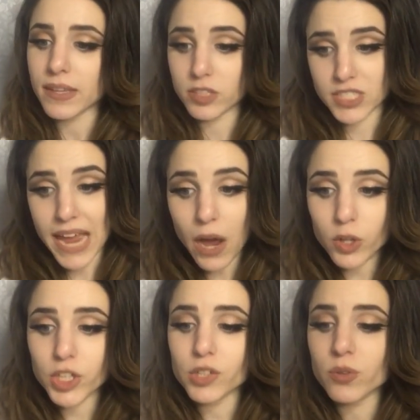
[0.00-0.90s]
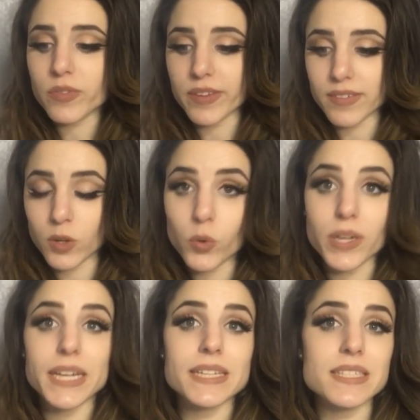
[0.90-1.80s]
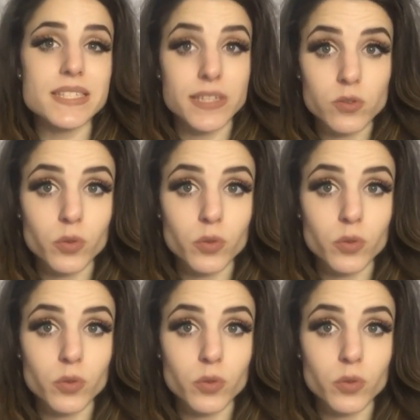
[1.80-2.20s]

There's a how to use, there's ingredients, there's